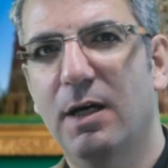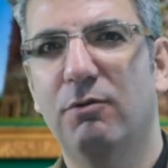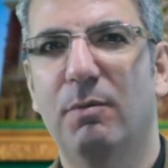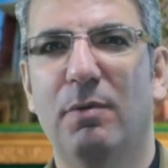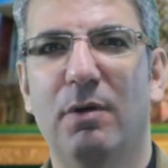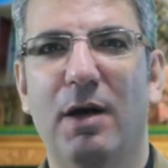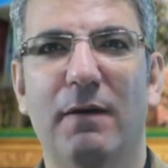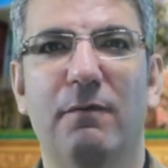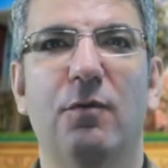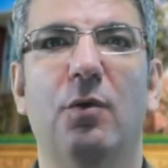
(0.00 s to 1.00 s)
you're
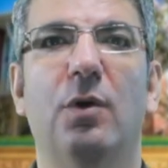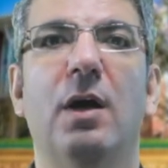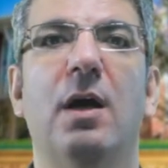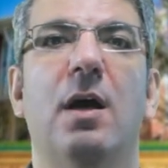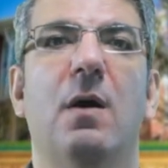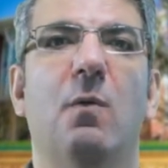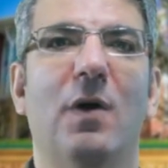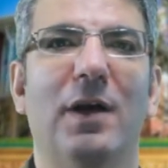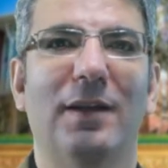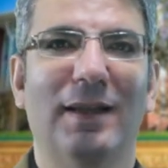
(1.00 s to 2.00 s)
applying for via